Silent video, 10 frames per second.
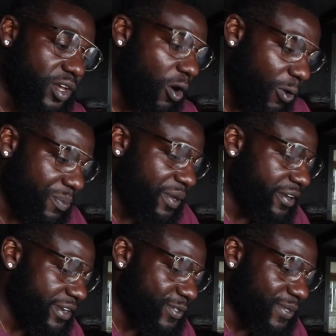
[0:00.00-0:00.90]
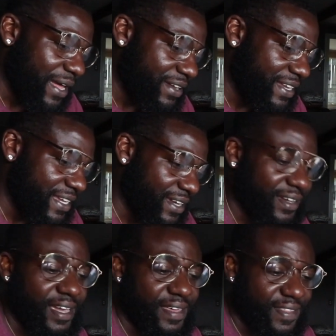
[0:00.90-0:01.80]
going periods without
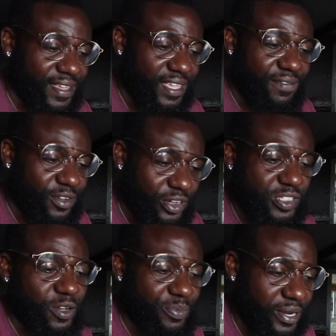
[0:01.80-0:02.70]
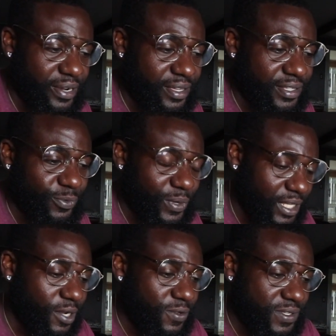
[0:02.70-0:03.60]
eating and then giving yourself period
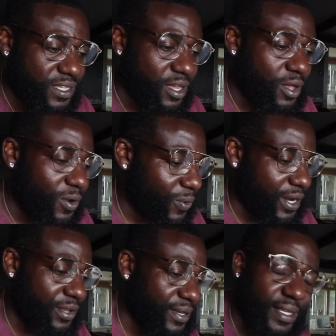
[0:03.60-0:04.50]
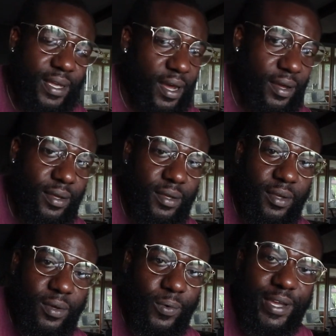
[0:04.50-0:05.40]
windows where you can
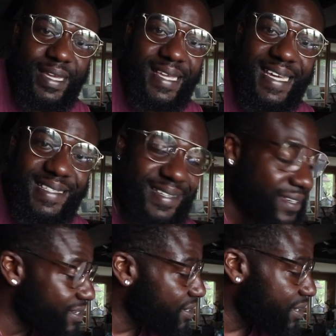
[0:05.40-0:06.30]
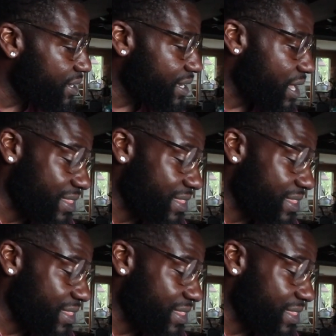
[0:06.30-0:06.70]
eat. I